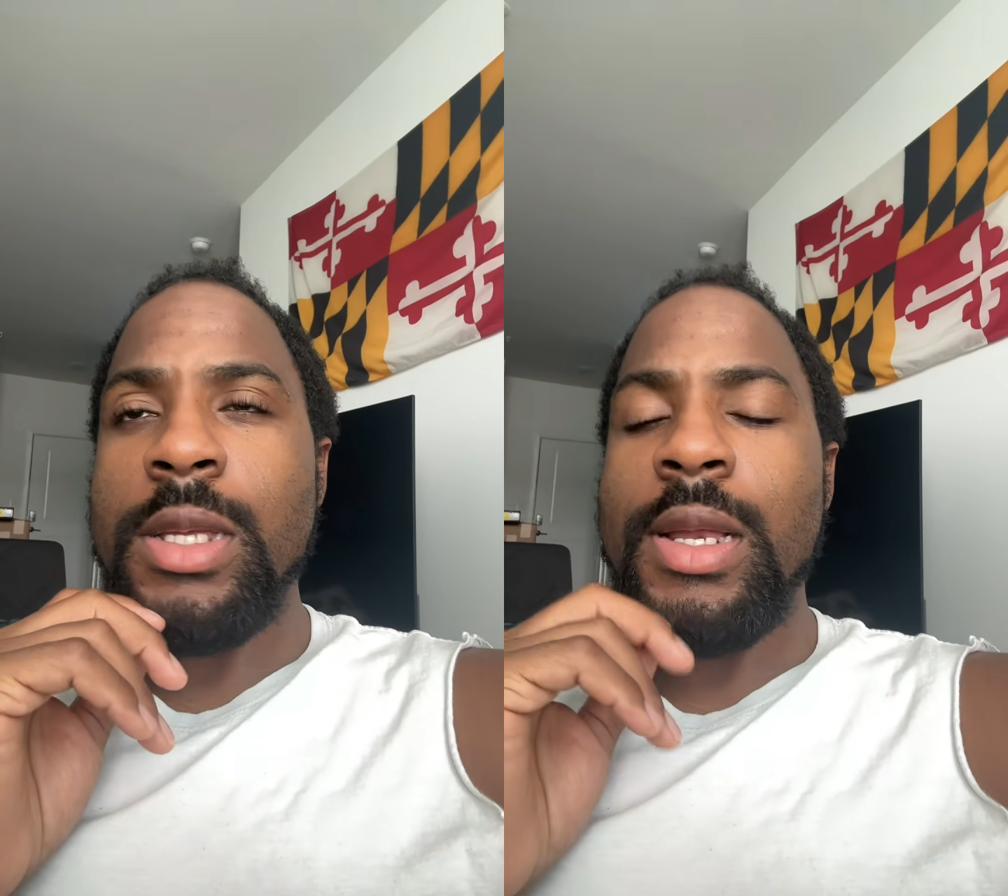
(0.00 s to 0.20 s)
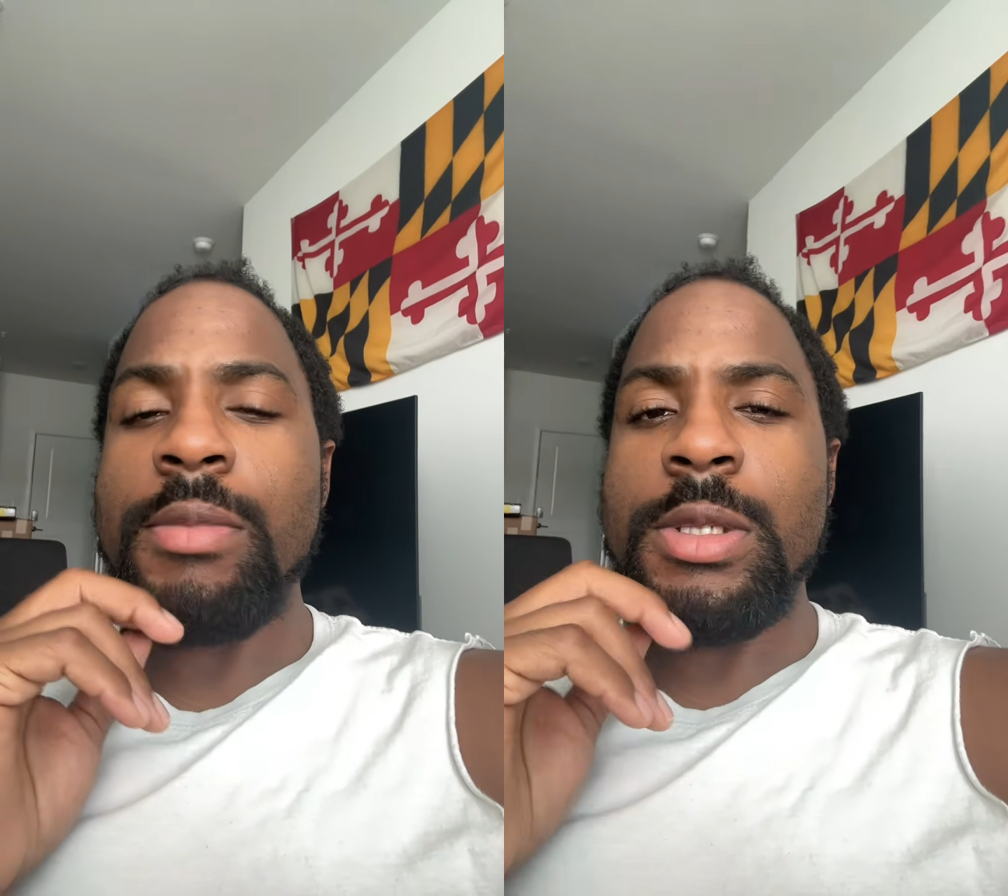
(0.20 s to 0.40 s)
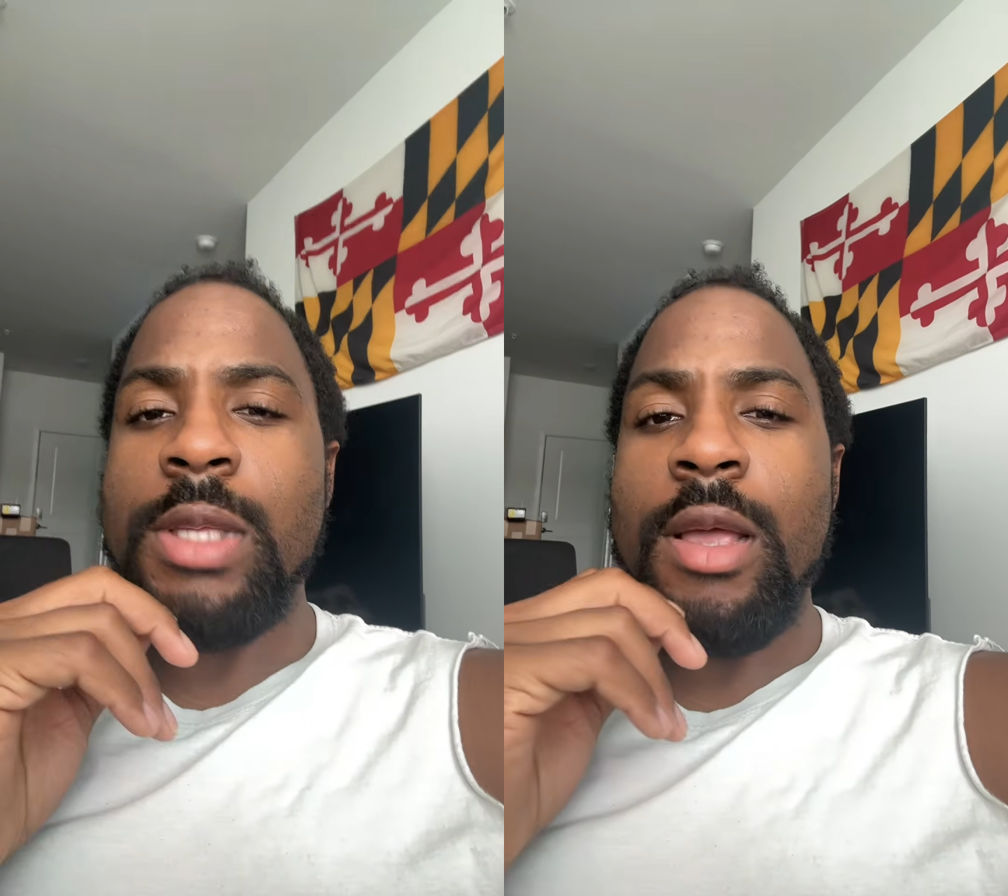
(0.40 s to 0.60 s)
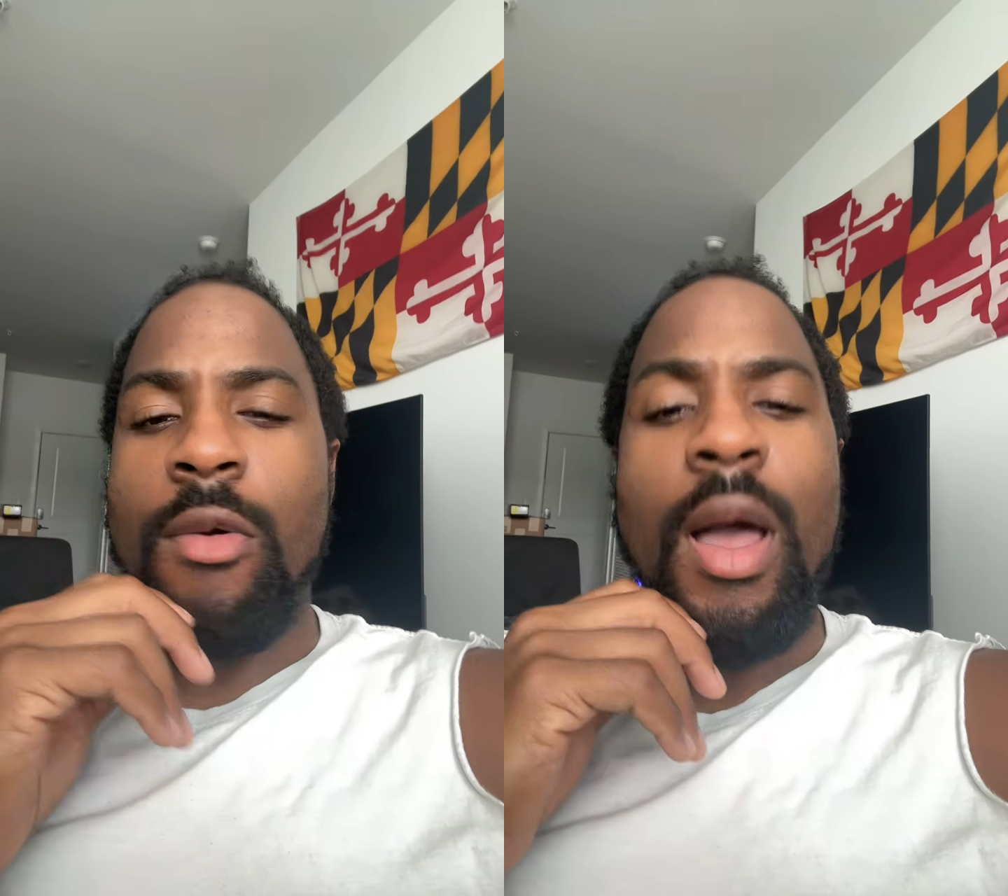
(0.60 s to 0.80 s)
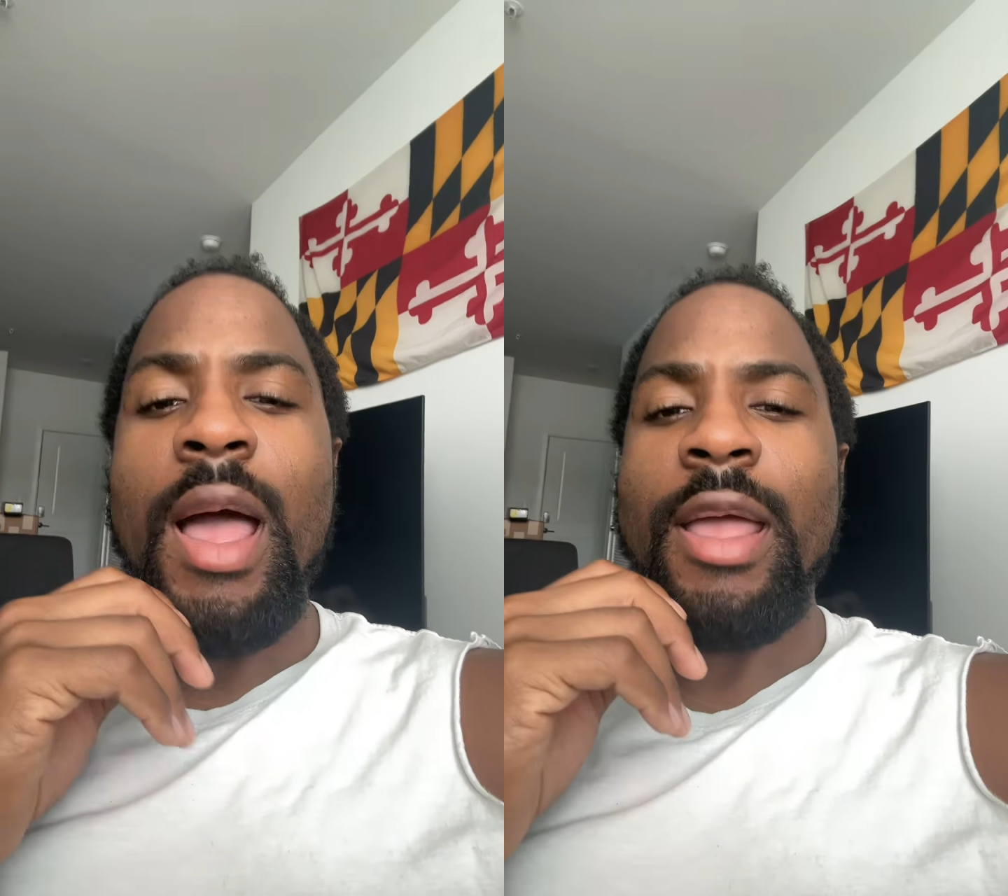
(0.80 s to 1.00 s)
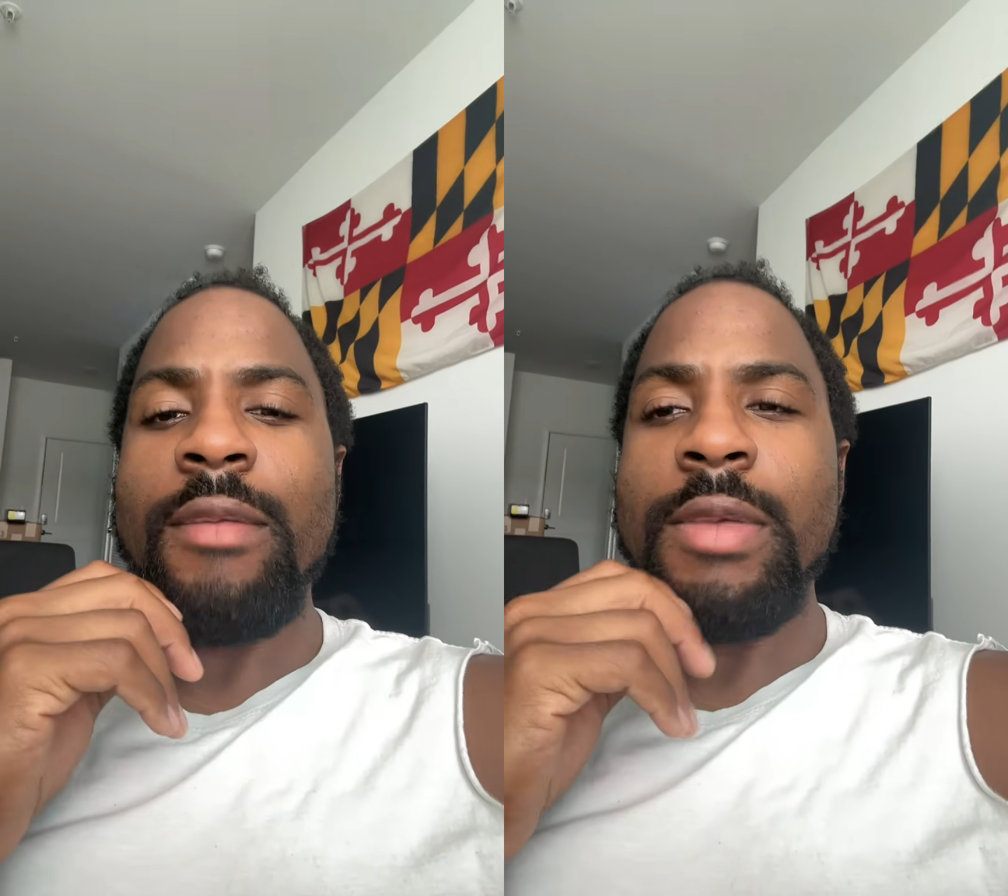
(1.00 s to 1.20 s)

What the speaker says: And I'm just like, why?